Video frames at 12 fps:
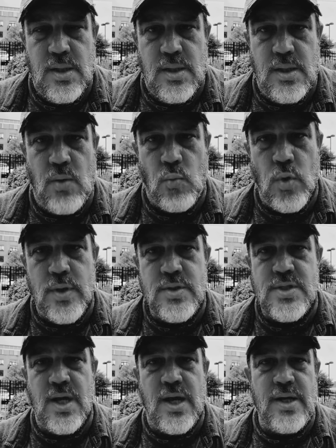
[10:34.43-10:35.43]
that one
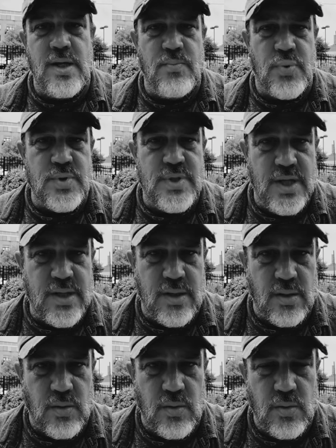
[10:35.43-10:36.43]
side in
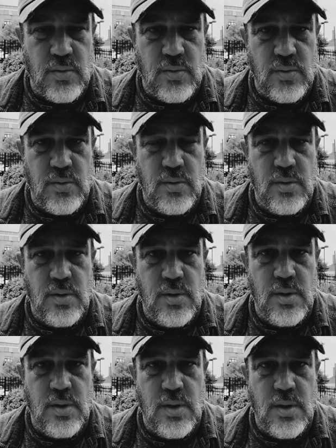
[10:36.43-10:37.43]
particular
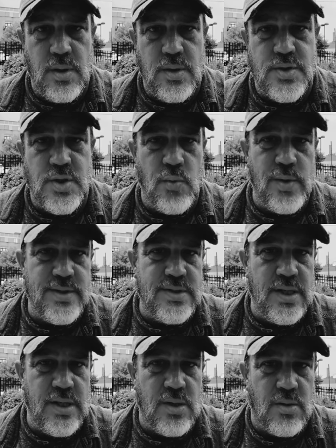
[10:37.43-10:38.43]
is so
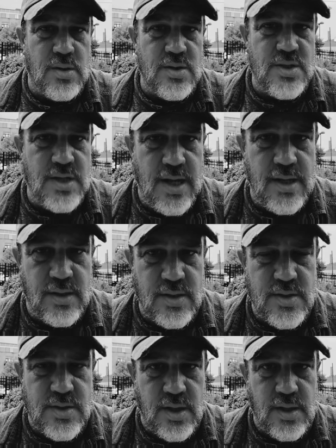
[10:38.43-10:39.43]
intent on
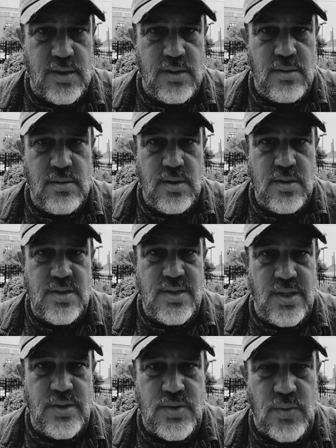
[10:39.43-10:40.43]
silencing,
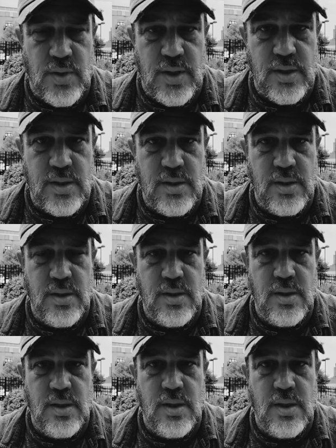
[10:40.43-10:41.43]
censoring,
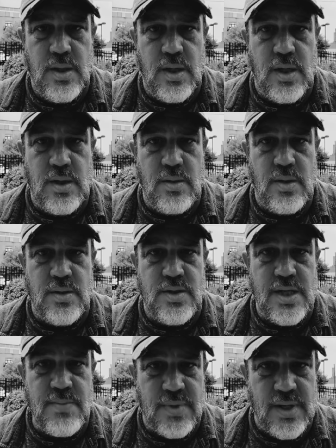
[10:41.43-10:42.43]
and
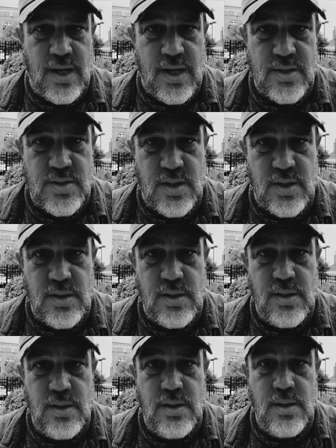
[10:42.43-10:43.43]
demonizing
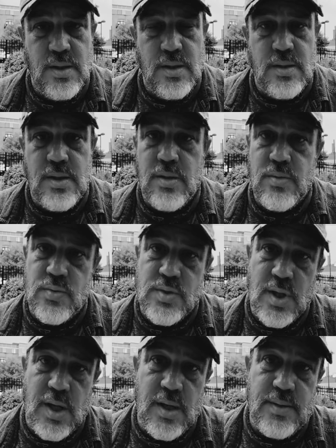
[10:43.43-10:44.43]
the other
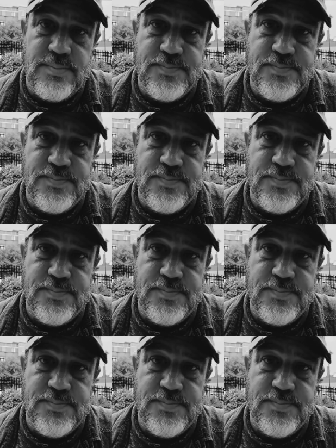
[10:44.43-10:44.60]
side.